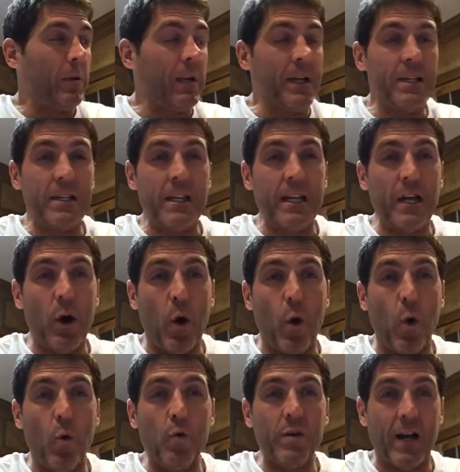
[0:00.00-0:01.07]
plenty
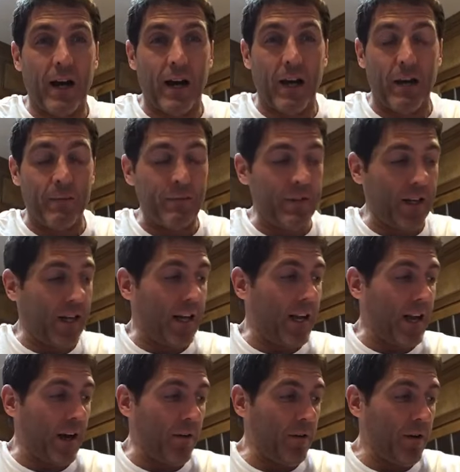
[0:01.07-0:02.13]
of time to
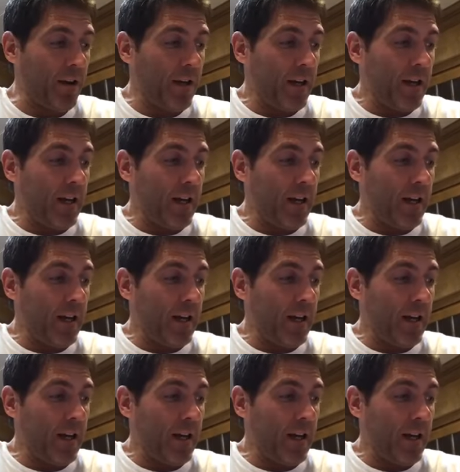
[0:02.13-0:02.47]
get out